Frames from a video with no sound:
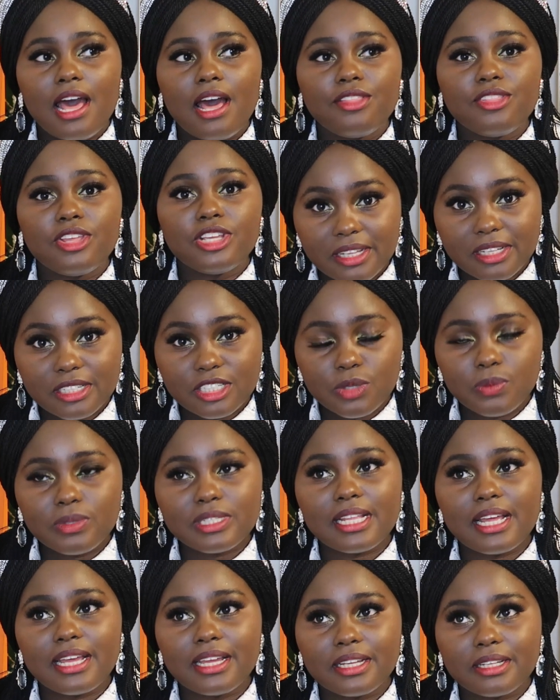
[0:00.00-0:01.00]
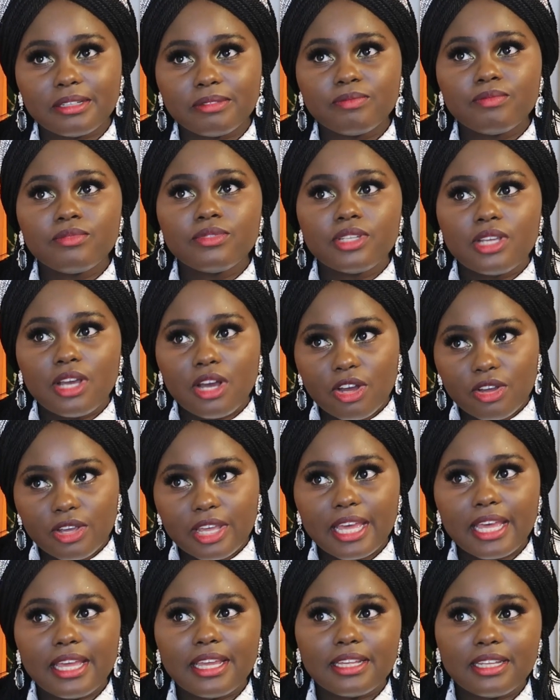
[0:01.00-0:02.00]
And then she was like,
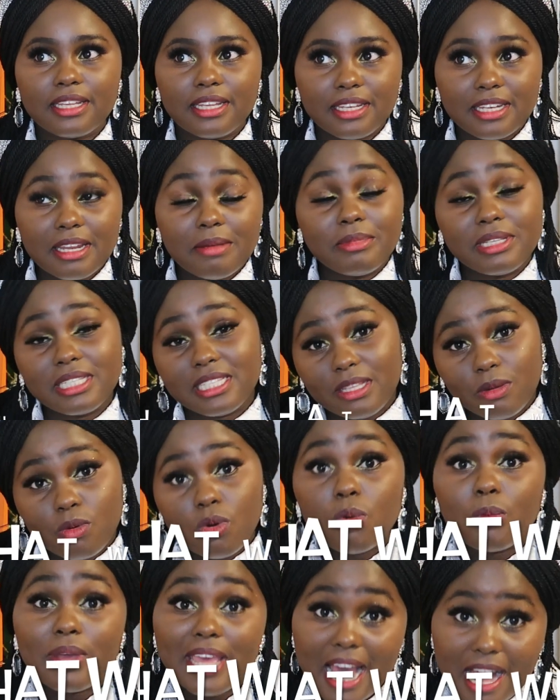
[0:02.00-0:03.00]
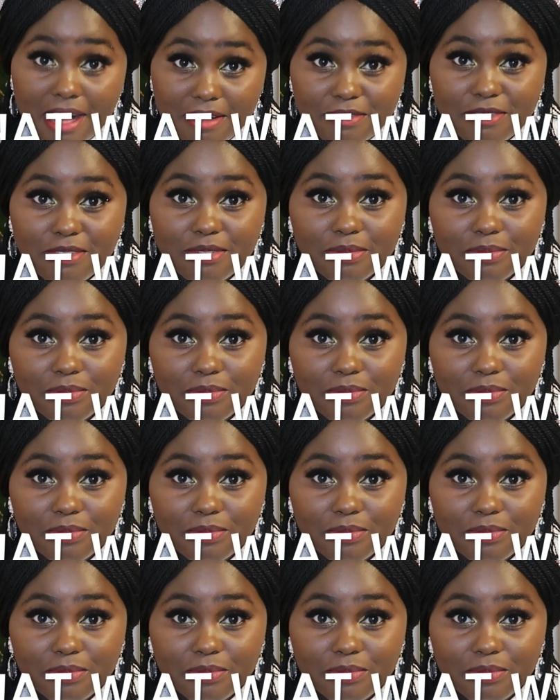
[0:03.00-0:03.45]
okay, let me see what we have.